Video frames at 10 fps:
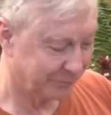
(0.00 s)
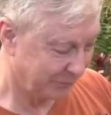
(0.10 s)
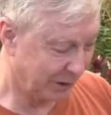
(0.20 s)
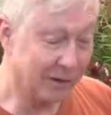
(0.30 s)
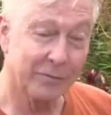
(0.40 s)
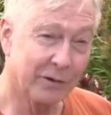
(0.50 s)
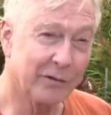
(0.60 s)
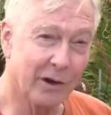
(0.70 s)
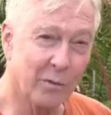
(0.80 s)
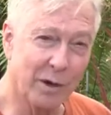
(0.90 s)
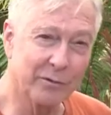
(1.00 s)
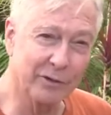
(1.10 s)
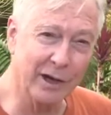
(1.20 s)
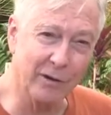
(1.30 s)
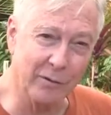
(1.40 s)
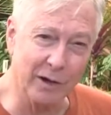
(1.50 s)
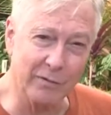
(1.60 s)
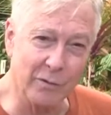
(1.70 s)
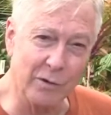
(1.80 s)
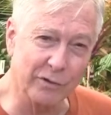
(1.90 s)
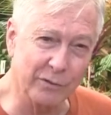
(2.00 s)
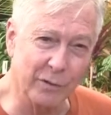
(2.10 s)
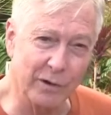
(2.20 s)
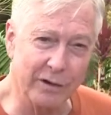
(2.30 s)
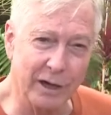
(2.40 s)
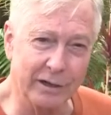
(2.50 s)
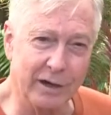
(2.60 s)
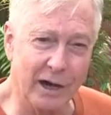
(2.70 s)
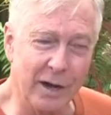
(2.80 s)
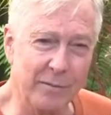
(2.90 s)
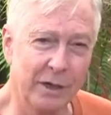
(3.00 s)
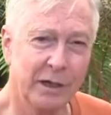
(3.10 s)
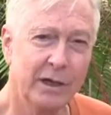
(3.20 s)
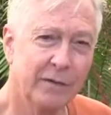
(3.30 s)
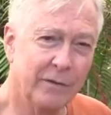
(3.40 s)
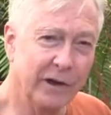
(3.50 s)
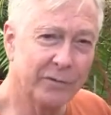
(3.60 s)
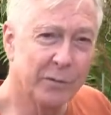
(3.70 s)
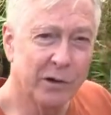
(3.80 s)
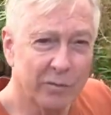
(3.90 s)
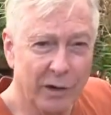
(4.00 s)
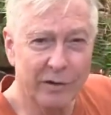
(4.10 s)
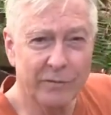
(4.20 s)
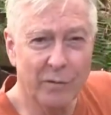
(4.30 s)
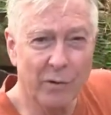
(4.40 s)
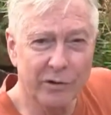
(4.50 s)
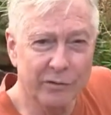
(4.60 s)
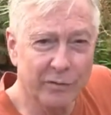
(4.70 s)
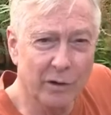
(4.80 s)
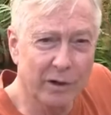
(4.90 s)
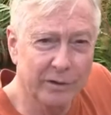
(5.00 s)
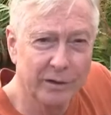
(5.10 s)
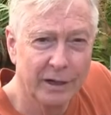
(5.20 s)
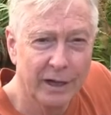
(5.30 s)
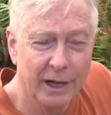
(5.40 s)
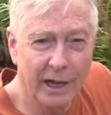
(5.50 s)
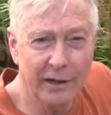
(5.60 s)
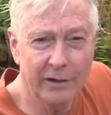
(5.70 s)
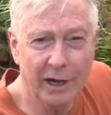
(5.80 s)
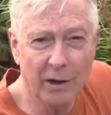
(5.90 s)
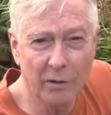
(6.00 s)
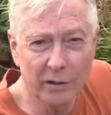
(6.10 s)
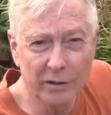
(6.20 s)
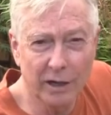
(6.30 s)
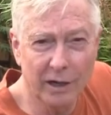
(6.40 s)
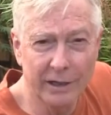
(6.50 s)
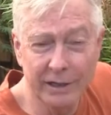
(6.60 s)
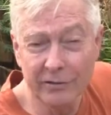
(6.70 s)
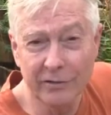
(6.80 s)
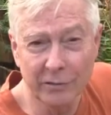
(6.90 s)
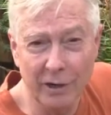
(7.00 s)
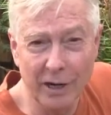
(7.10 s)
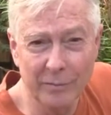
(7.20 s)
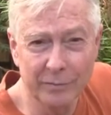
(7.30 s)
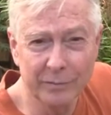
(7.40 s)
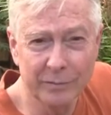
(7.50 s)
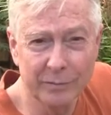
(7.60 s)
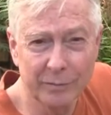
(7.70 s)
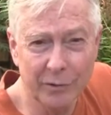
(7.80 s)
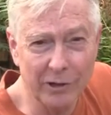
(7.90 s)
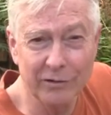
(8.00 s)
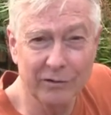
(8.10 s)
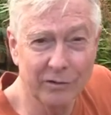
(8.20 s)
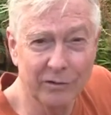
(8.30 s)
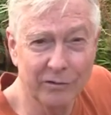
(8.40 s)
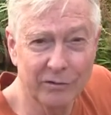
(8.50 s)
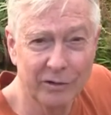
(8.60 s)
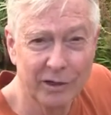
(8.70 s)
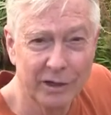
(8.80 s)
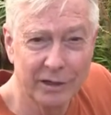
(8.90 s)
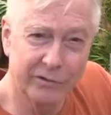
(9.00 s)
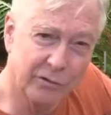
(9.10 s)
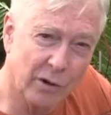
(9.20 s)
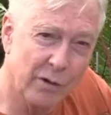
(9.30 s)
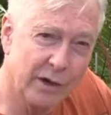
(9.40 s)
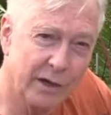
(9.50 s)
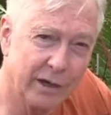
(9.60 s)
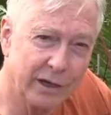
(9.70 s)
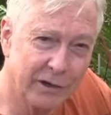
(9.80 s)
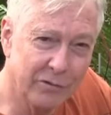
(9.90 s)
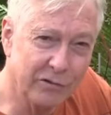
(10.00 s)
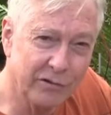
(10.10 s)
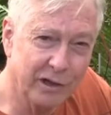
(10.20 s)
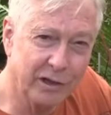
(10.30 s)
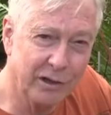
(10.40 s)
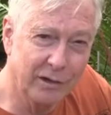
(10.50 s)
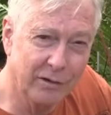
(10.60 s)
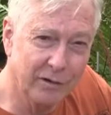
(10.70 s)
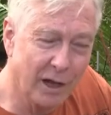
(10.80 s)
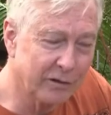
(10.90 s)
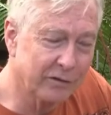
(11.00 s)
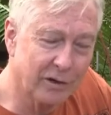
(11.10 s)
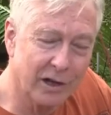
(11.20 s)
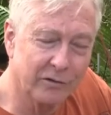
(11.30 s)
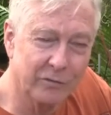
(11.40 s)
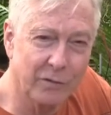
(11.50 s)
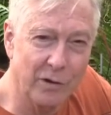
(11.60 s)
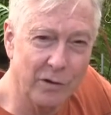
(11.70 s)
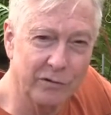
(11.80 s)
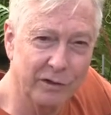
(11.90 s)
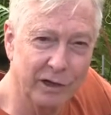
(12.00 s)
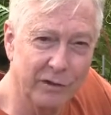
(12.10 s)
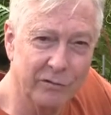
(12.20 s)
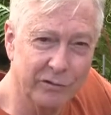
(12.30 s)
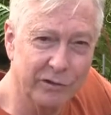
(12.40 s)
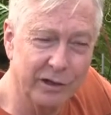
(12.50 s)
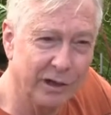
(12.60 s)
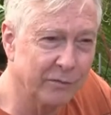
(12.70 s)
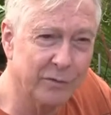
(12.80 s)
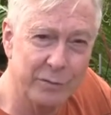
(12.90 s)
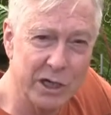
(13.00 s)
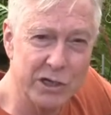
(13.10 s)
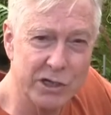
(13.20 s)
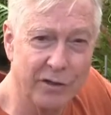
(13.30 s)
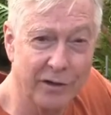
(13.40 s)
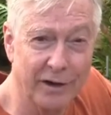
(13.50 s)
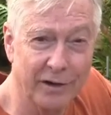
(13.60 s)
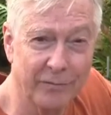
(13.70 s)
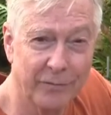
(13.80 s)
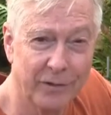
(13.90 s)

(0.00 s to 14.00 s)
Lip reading: You can visit our website at rainforestflora.com, Facebook Rainforest Flora, and our Instagram presence is growing and interesting, and lots of photos and interesting information there.